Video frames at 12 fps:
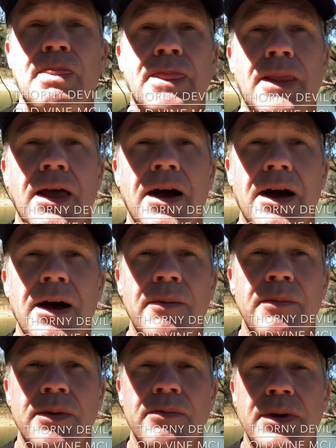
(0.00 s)

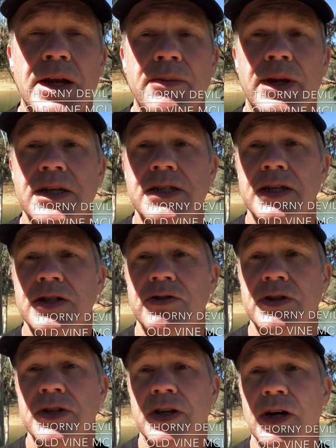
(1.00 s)
many
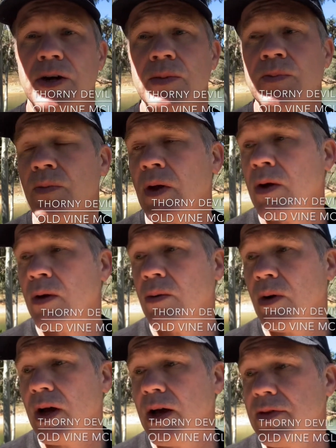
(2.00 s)
centuries ago,
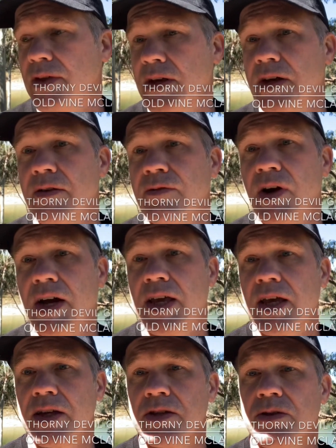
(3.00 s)
where the
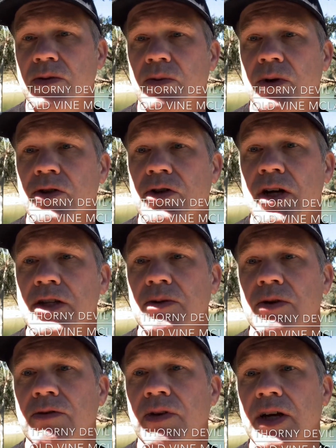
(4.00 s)
Vikings were trying to
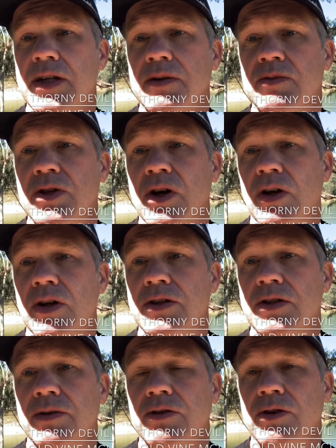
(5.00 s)
invade
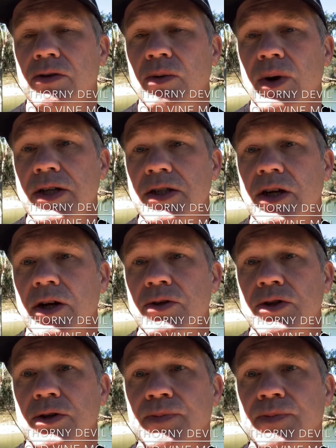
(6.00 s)
Scotland through the west coast.